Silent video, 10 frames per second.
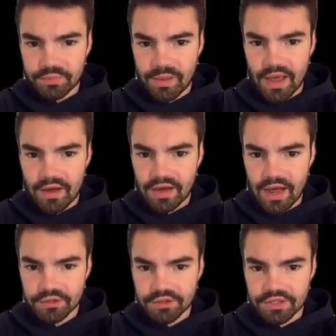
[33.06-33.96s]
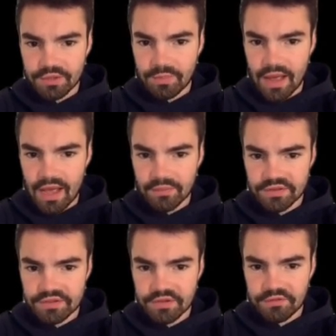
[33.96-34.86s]
pound hydrogen bomb in
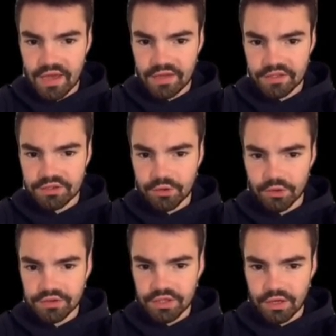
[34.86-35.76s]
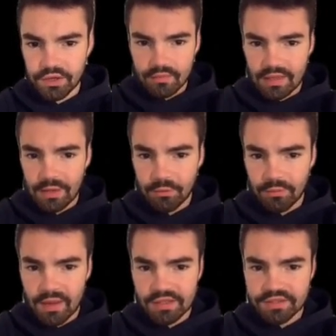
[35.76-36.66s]
Savannah, Georgia. It remains
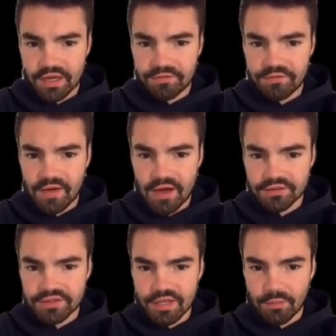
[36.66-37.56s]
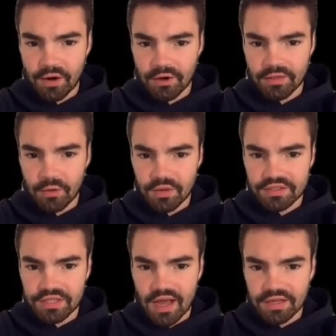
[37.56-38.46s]
unfound somewhere in the Wassaw
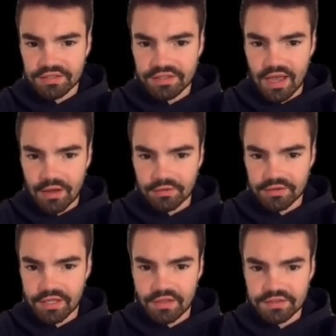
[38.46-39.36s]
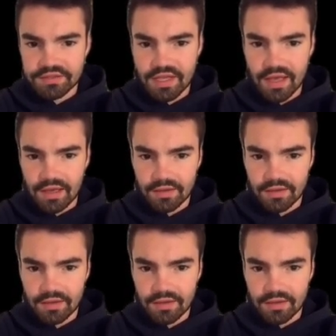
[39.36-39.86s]
Sound to this day.